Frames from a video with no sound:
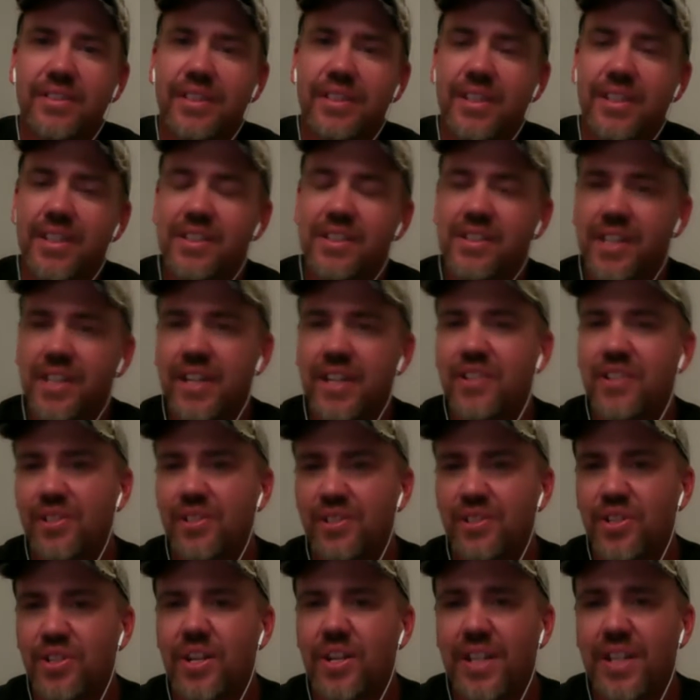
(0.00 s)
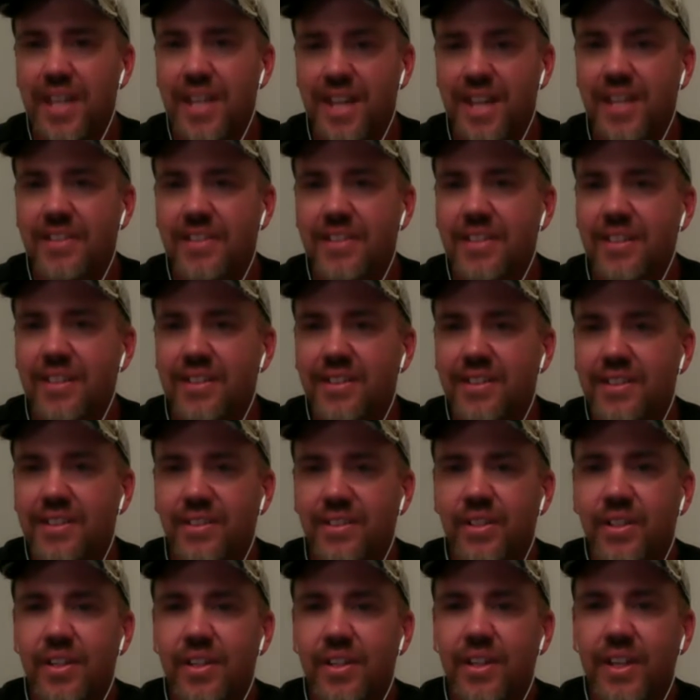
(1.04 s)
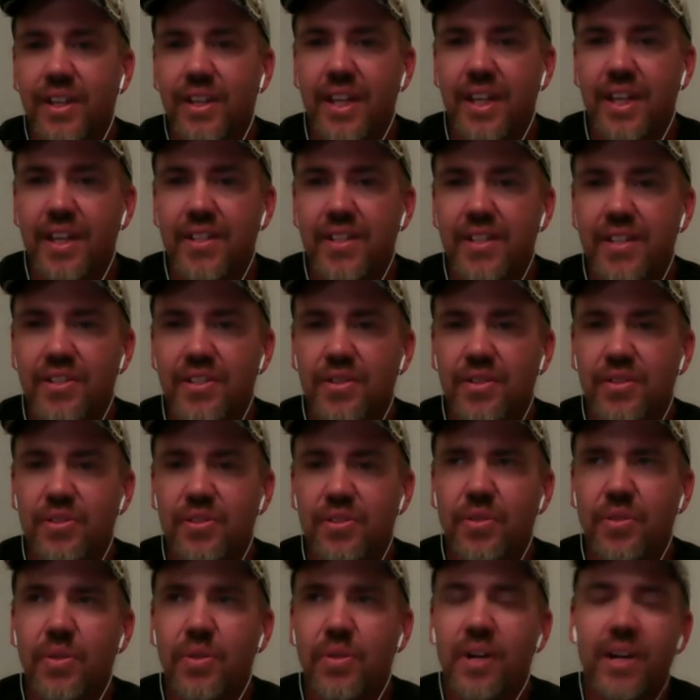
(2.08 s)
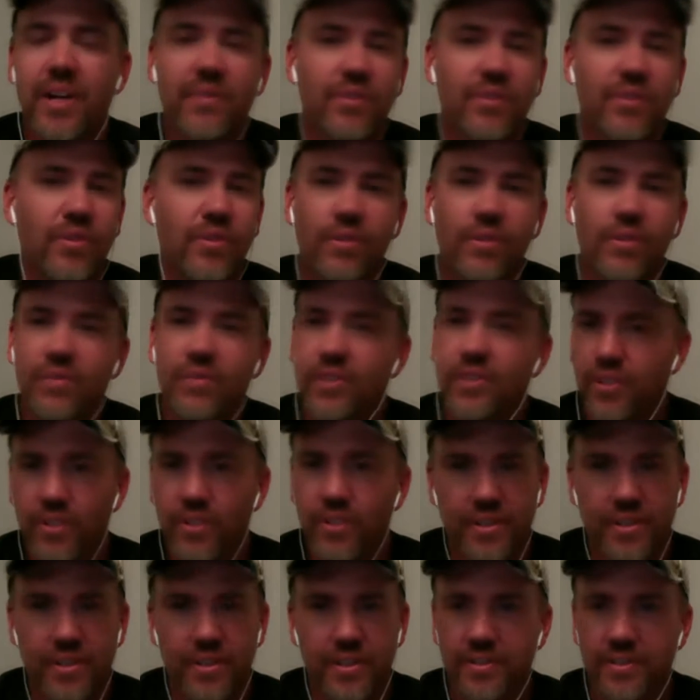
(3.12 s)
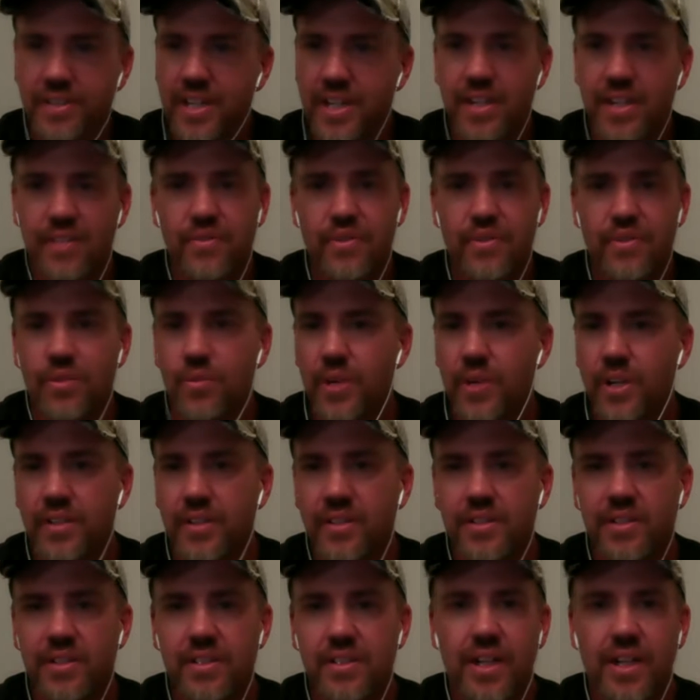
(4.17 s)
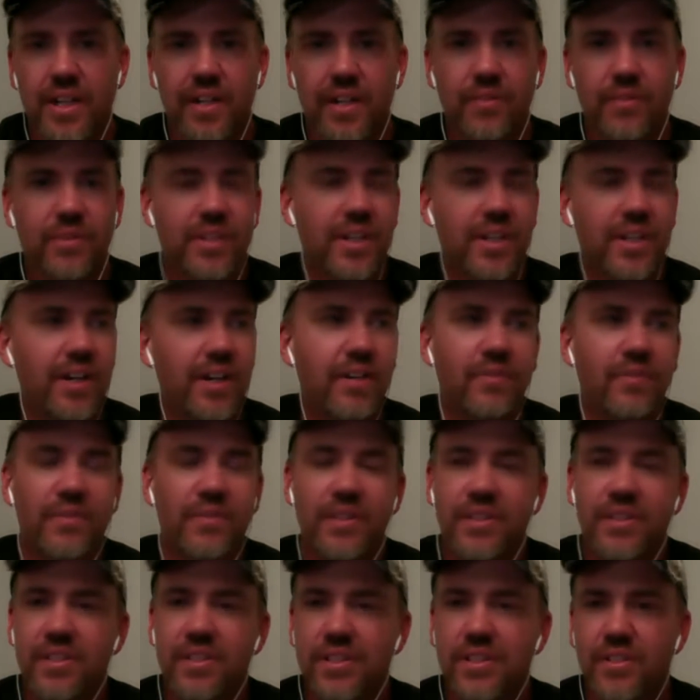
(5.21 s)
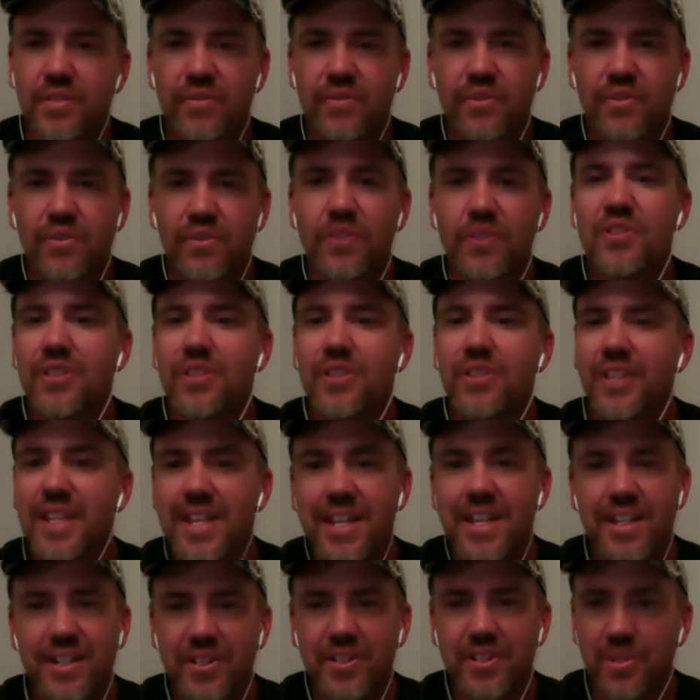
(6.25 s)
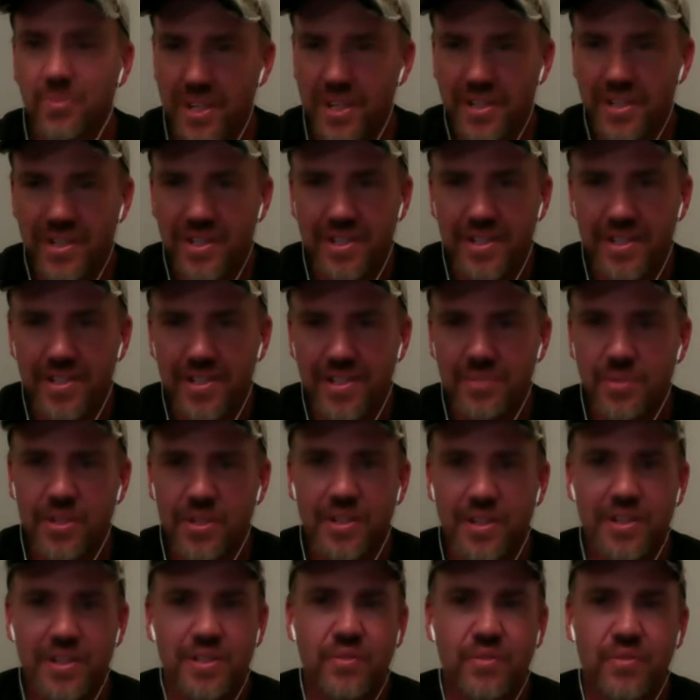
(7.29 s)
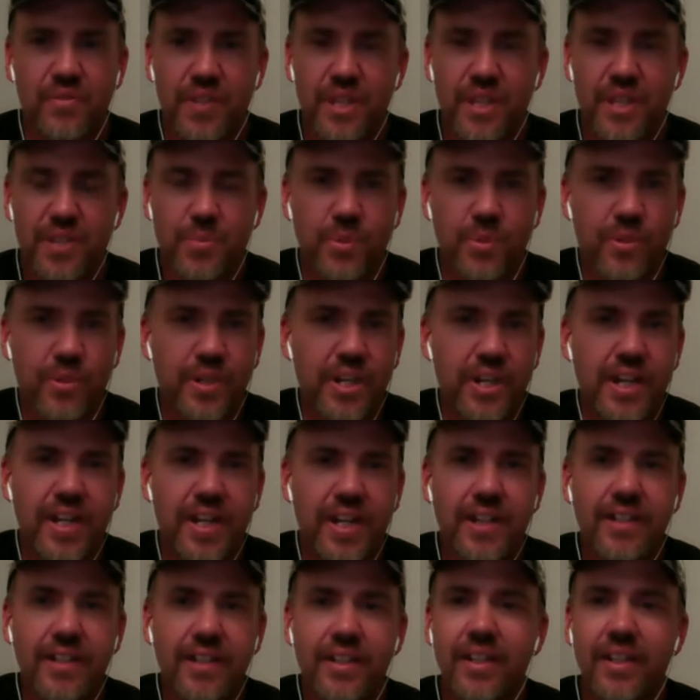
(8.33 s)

is actually gigantic. And so don't ever overlook any of your wins. I don't care if it's your first lead in your business because of a Facebook ad,